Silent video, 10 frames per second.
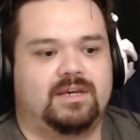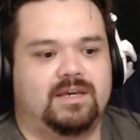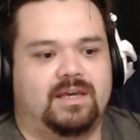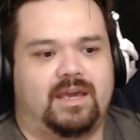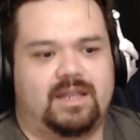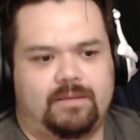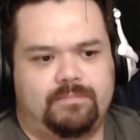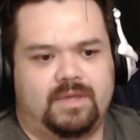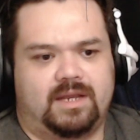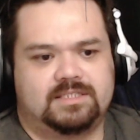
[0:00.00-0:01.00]
and I'm
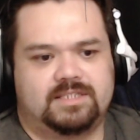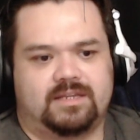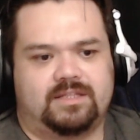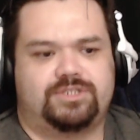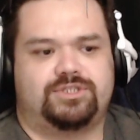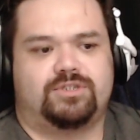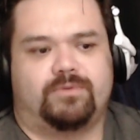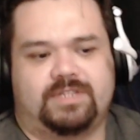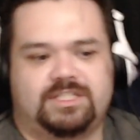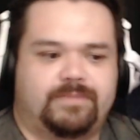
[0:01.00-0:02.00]
not exactly sure what
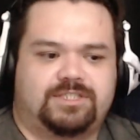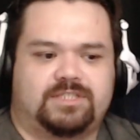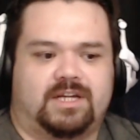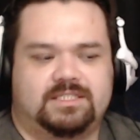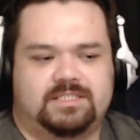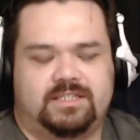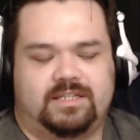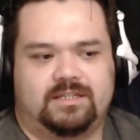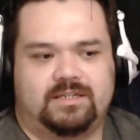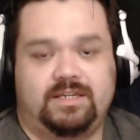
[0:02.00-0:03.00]
they specialize in
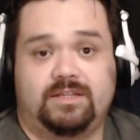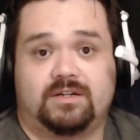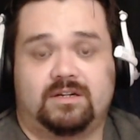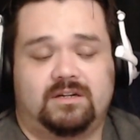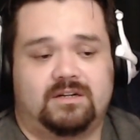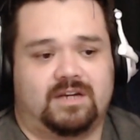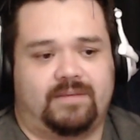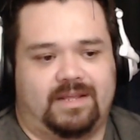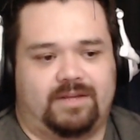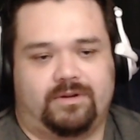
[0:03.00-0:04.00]
either. I
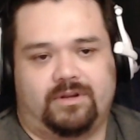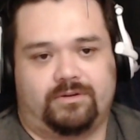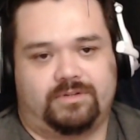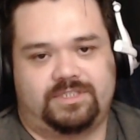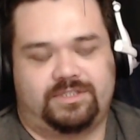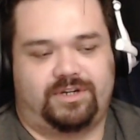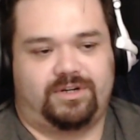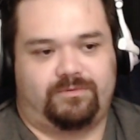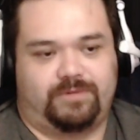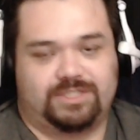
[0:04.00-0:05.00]
mean, I don't I don't sit there
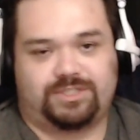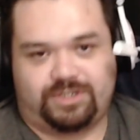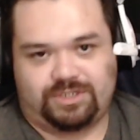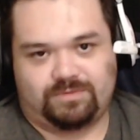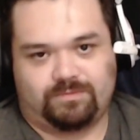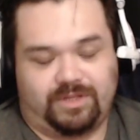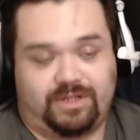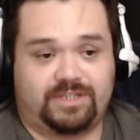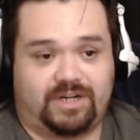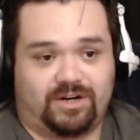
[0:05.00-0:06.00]
and research
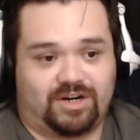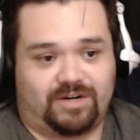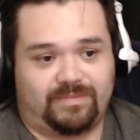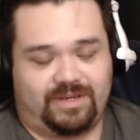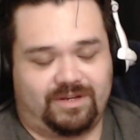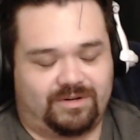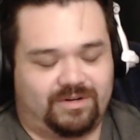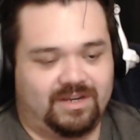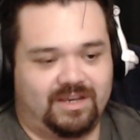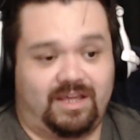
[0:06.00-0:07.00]
military, army, or
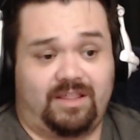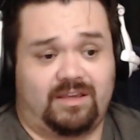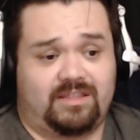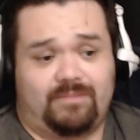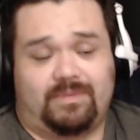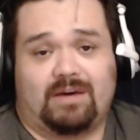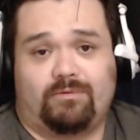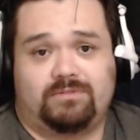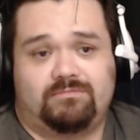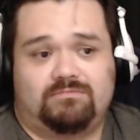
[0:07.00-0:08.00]
anything like that, but I
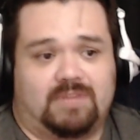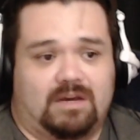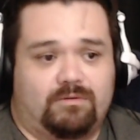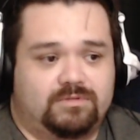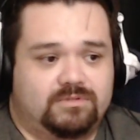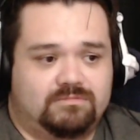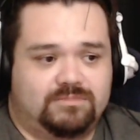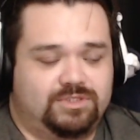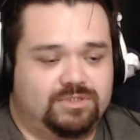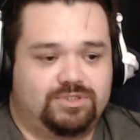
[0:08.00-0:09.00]
would I would
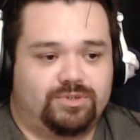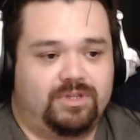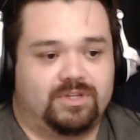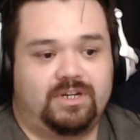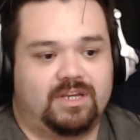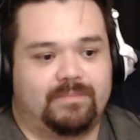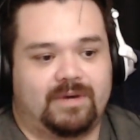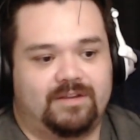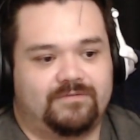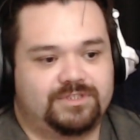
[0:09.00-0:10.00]
enjoy learning about
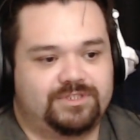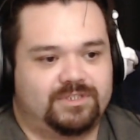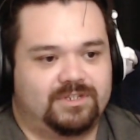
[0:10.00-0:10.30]
it for sure.